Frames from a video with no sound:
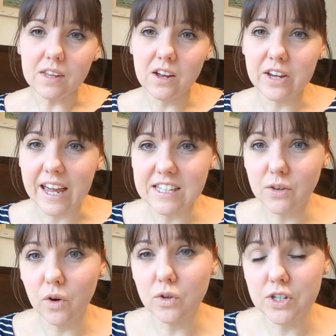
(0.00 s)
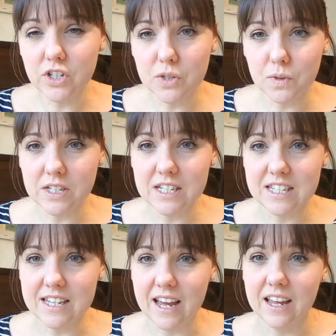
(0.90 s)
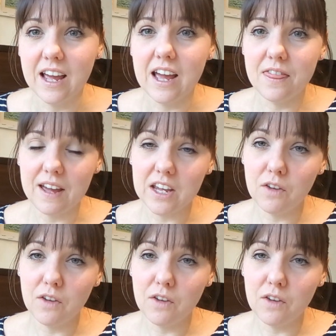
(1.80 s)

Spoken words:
Okay, so I also just wanted to say thank